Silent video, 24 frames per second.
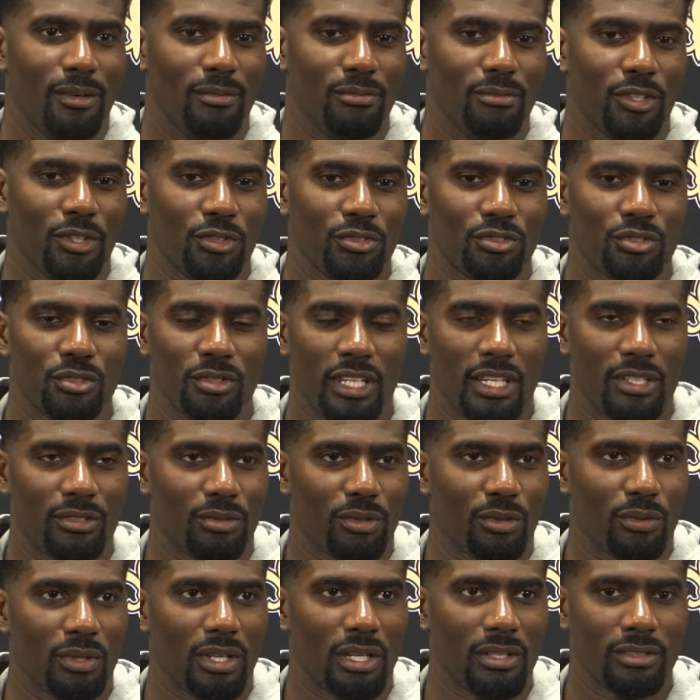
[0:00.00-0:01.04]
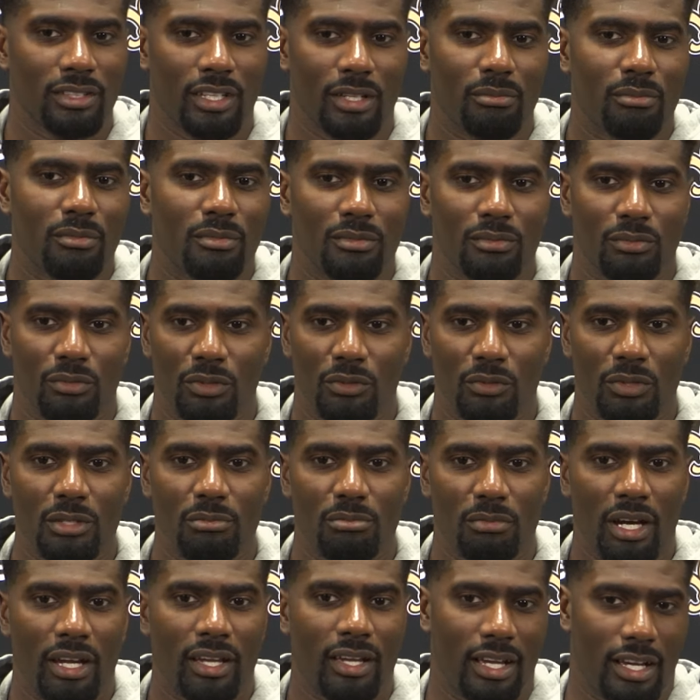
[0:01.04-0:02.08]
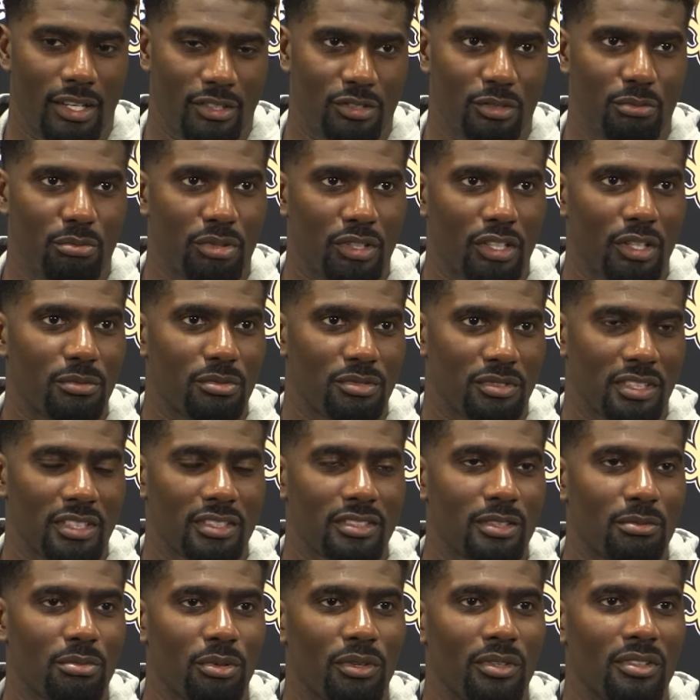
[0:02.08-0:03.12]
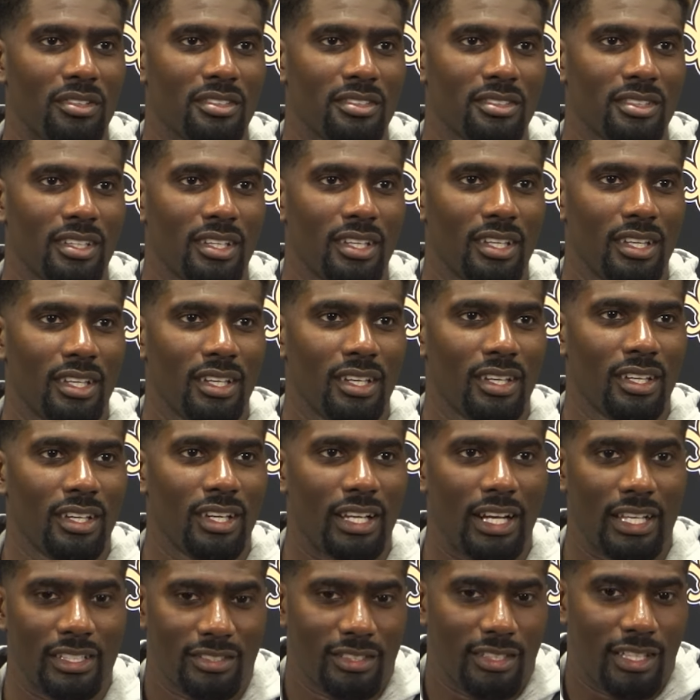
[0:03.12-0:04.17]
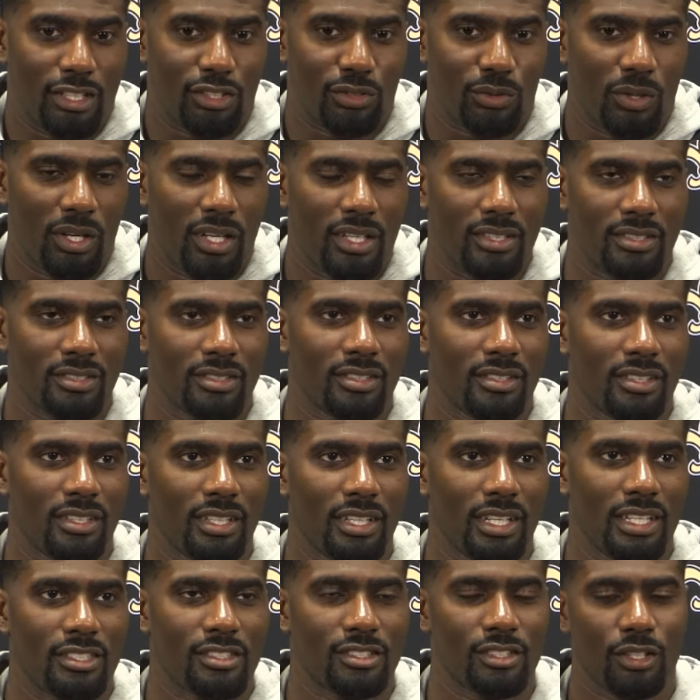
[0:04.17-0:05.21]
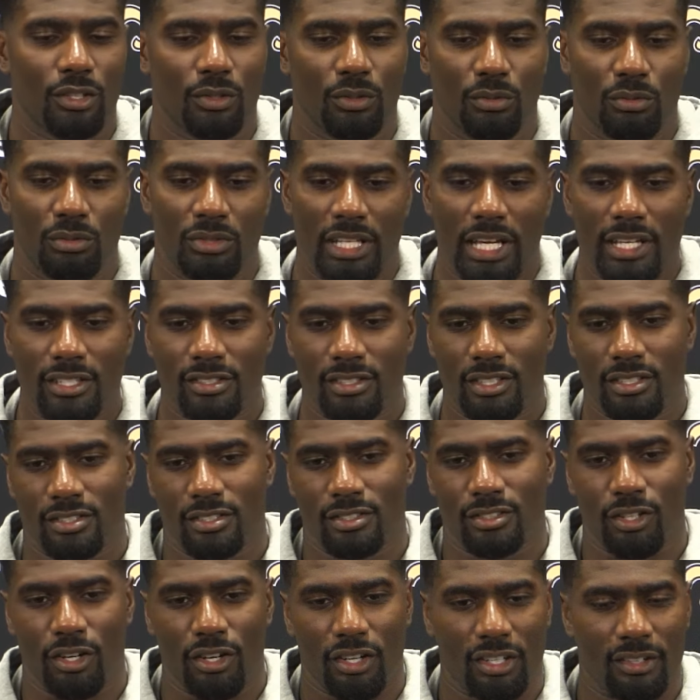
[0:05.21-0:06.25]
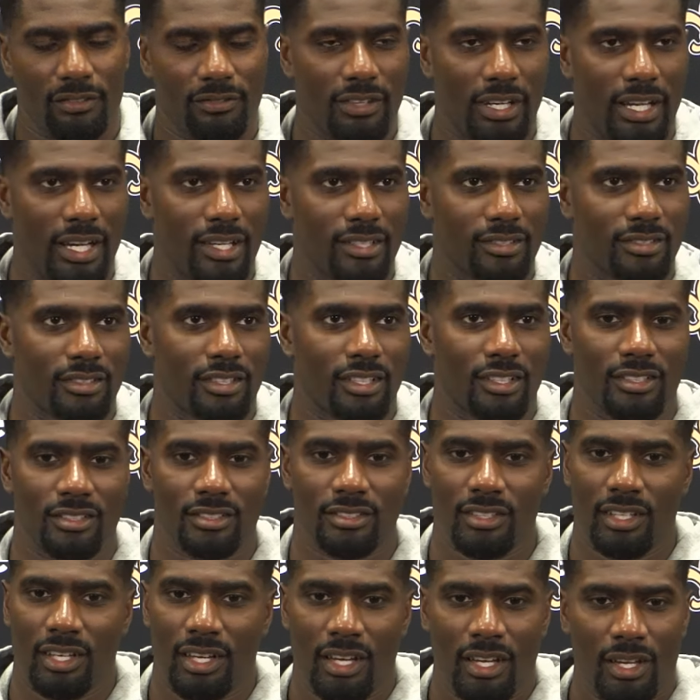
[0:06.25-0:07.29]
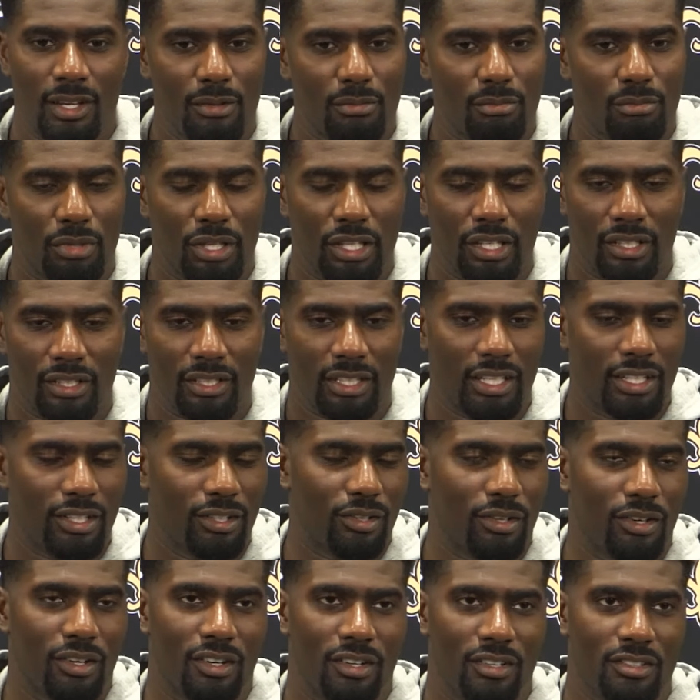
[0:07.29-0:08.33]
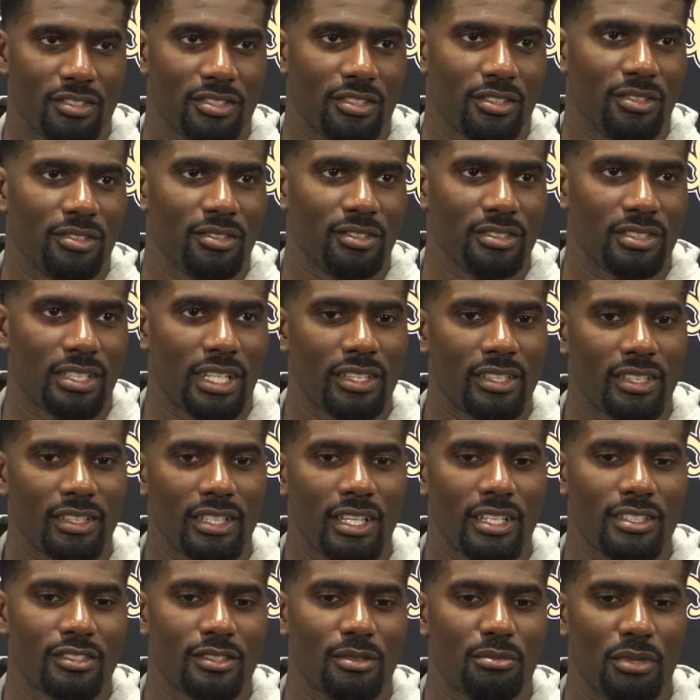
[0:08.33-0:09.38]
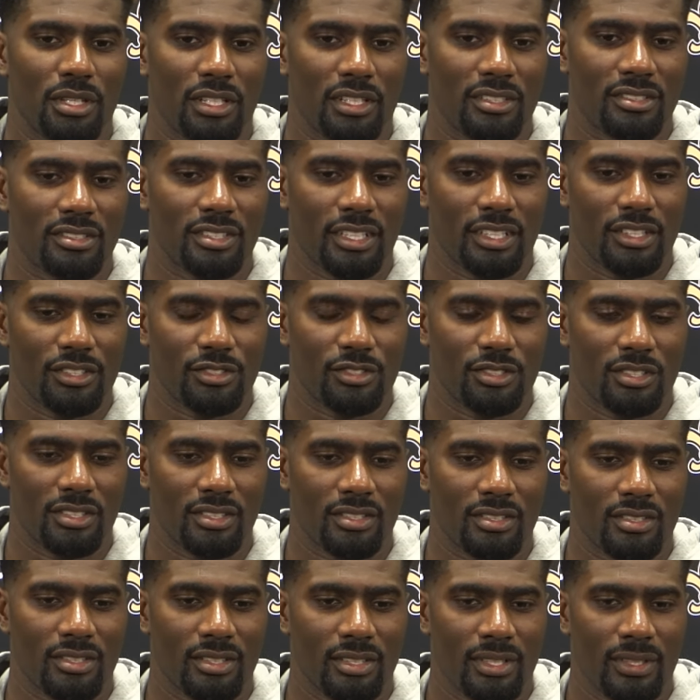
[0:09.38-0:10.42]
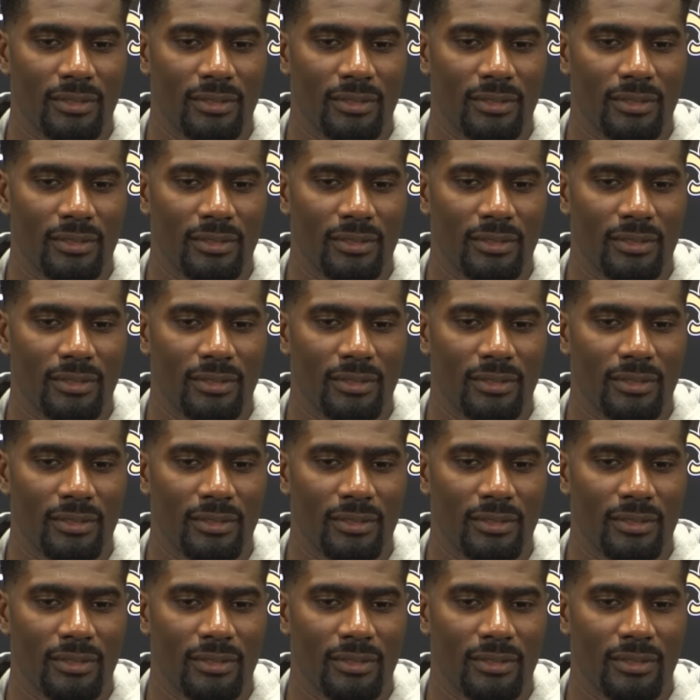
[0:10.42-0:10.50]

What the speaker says: those two games we won, I was like, we might actually put up 60 points. And I said that twice. And so that's us starting fast and us being hitting on all cylinders. I think that's the biggest thing is just,